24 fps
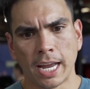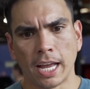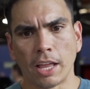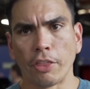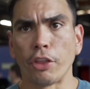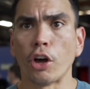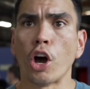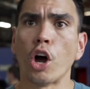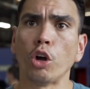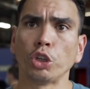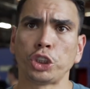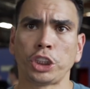
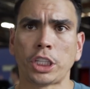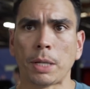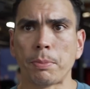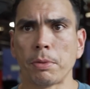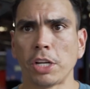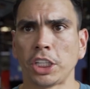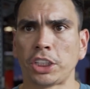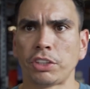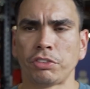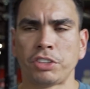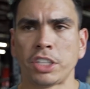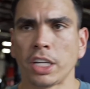The whole
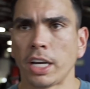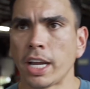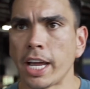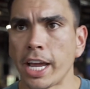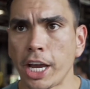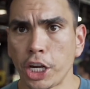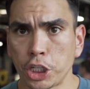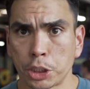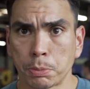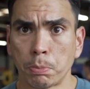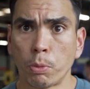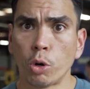stimulus of
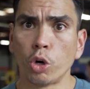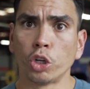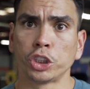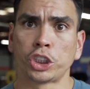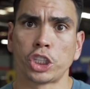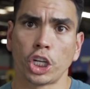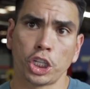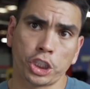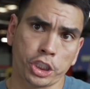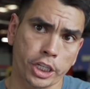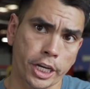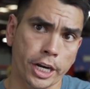today is more
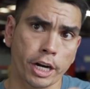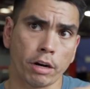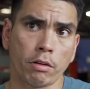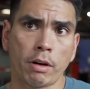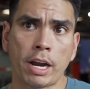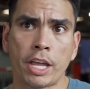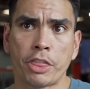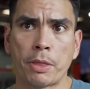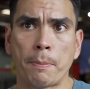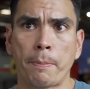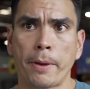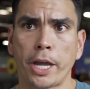associated
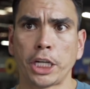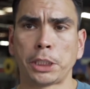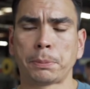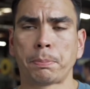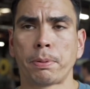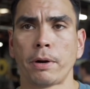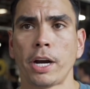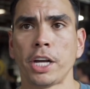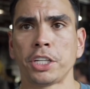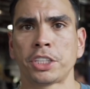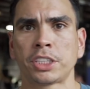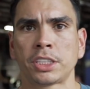around the bench
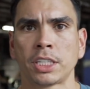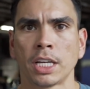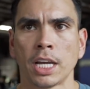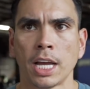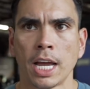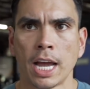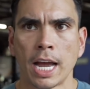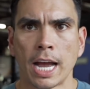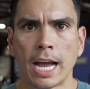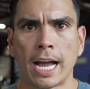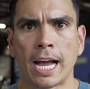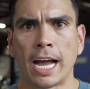press.
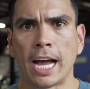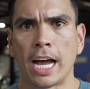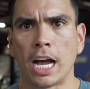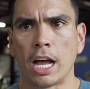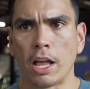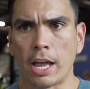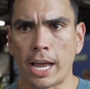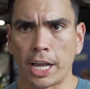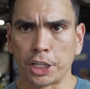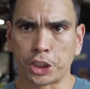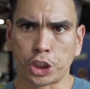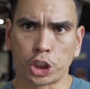
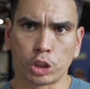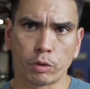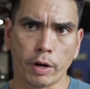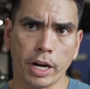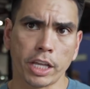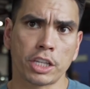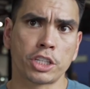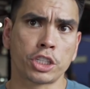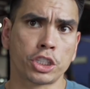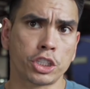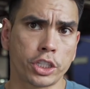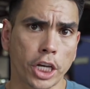Our
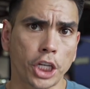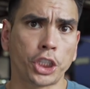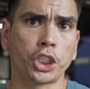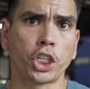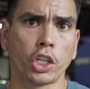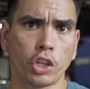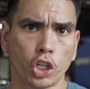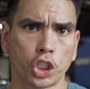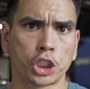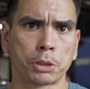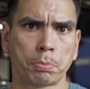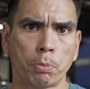strength
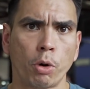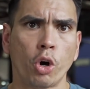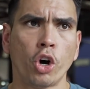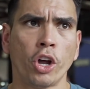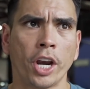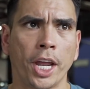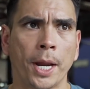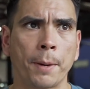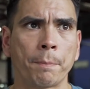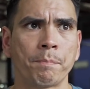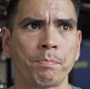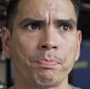session this
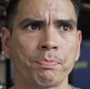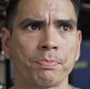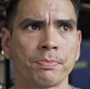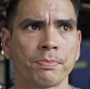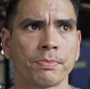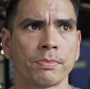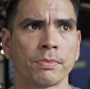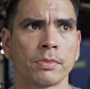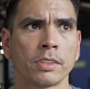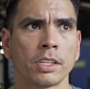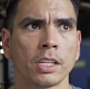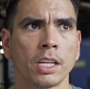morning,
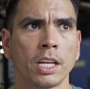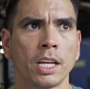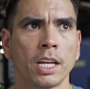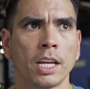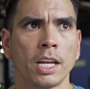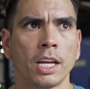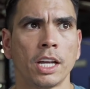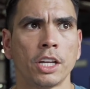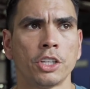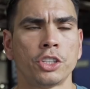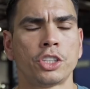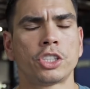
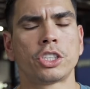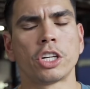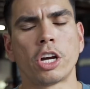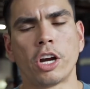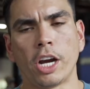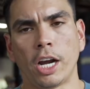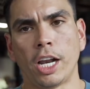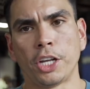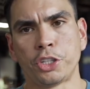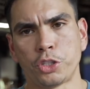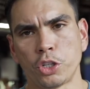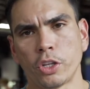
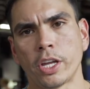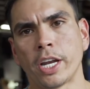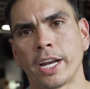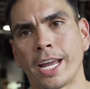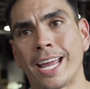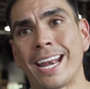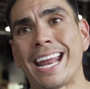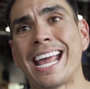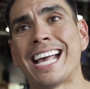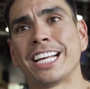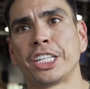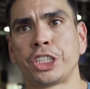sorry, let's do that
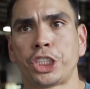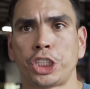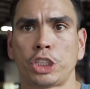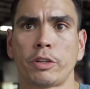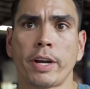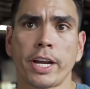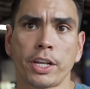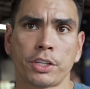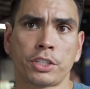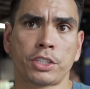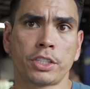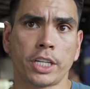again. Our
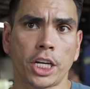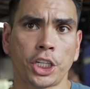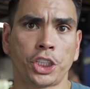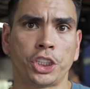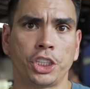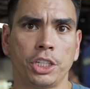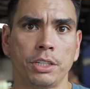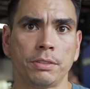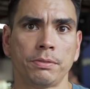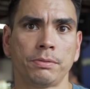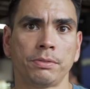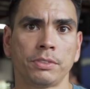strength
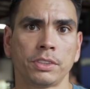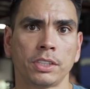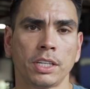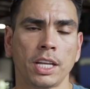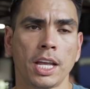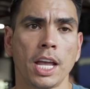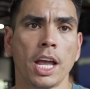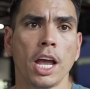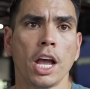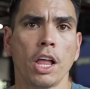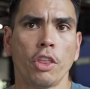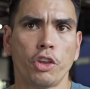session
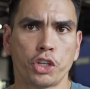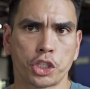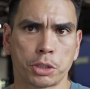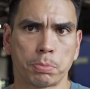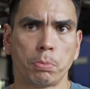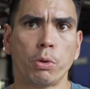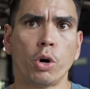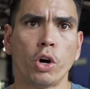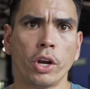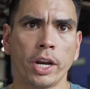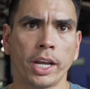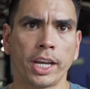this
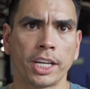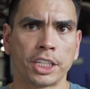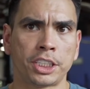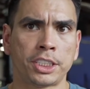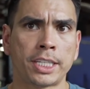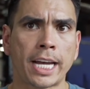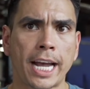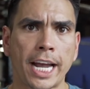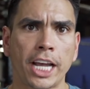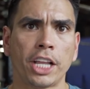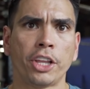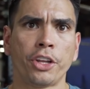morning is
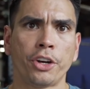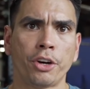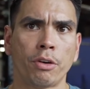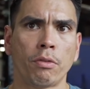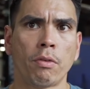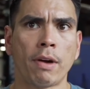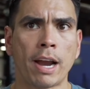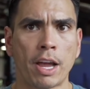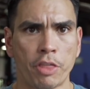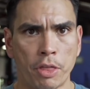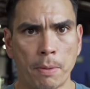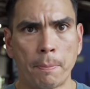tailored
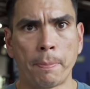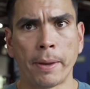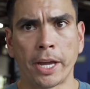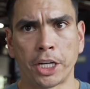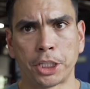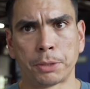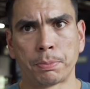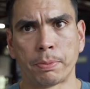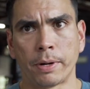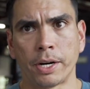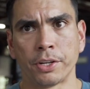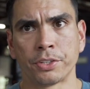around the bench
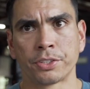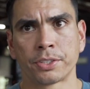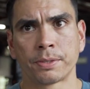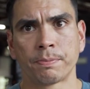press.